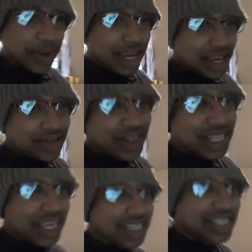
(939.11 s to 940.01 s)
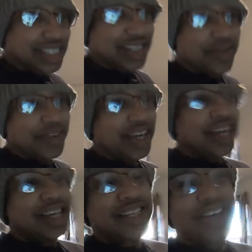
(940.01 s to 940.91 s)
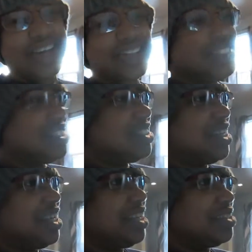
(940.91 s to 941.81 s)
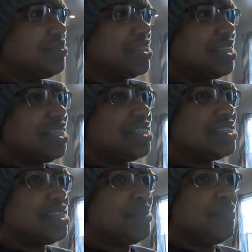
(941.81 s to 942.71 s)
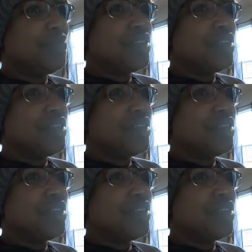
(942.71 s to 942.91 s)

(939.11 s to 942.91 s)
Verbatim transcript: But anyway, ladies and gentlemen, y'all just seen the release